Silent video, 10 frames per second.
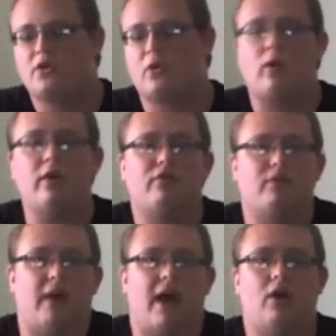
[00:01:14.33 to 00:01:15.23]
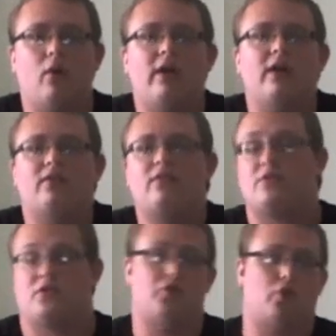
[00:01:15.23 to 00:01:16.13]
So right off the bat, going into
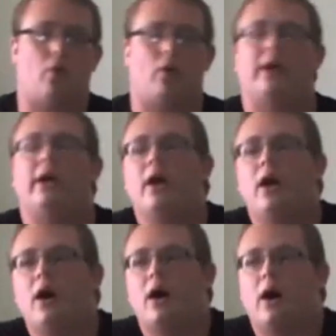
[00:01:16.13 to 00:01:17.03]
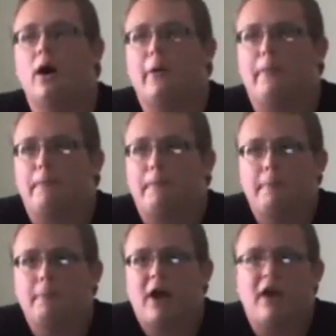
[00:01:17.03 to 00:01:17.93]
the story,
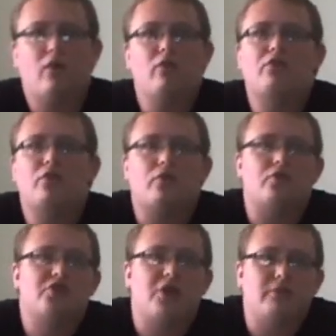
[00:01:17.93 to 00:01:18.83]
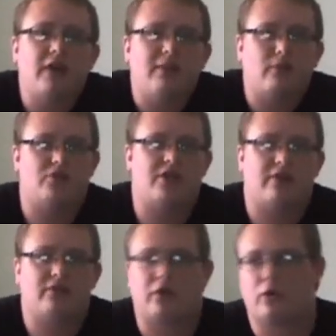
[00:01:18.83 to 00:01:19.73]
I know that there are some gamers
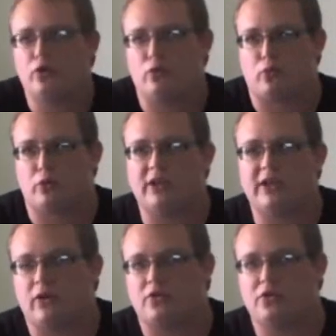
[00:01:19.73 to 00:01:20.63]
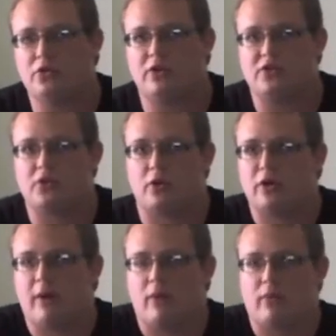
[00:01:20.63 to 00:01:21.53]
out there who really aren't too
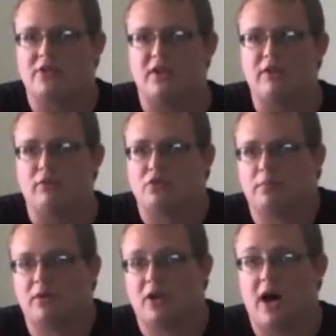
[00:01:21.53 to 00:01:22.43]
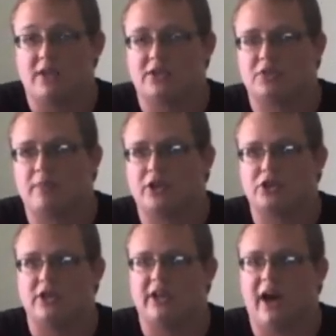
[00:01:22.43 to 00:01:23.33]
concerned about Resident Evil's plots,
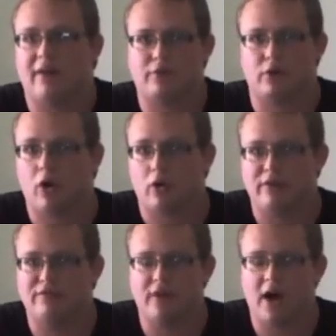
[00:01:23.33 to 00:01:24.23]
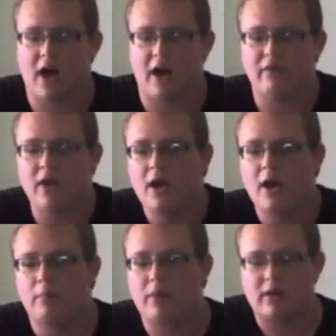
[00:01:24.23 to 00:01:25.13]
especially after RE5,
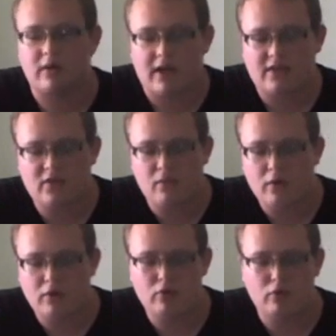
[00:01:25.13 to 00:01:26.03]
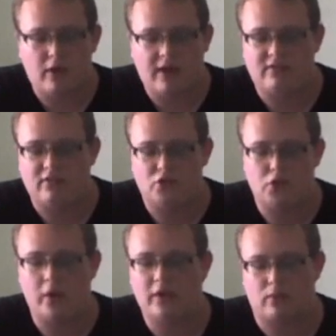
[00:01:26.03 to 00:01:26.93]
but as someone who has
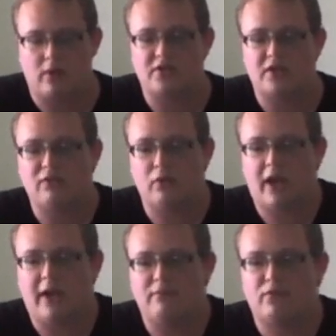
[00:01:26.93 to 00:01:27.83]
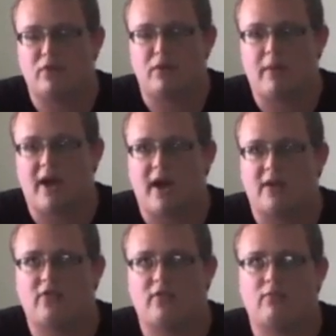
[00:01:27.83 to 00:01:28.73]
enjoyed Resident Evil games for the
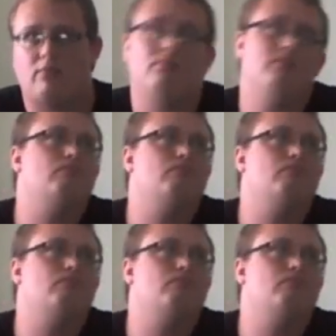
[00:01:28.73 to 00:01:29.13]
past,